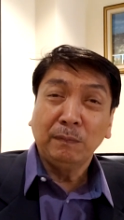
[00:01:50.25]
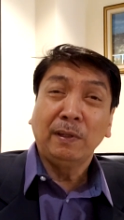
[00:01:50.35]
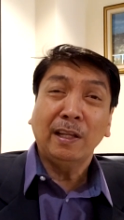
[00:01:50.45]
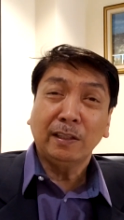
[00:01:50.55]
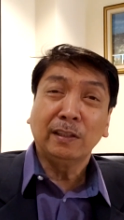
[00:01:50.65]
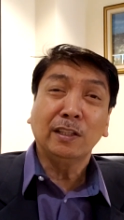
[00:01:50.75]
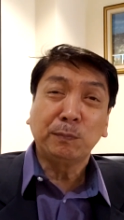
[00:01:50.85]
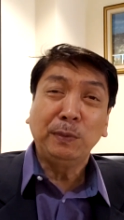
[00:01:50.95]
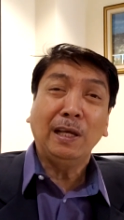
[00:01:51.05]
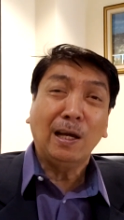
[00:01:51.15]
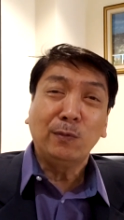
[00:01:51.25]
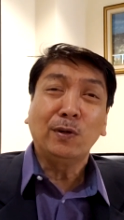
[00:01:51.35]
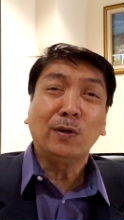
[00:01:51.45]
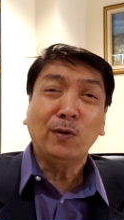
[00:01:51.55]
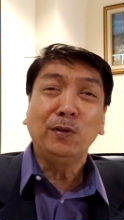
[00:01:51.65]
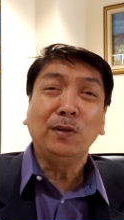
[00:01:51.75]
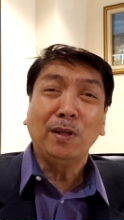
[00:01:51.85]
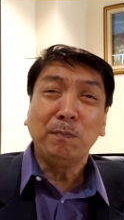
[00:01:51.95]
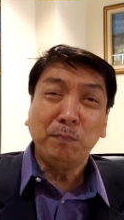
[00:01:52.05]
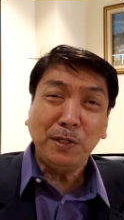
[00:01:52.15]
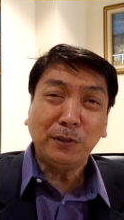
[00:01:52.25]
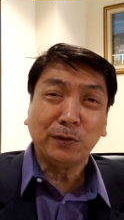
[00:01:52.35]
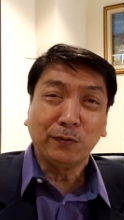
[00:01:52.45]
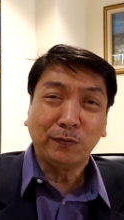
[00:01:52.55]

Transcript: let this be our own mission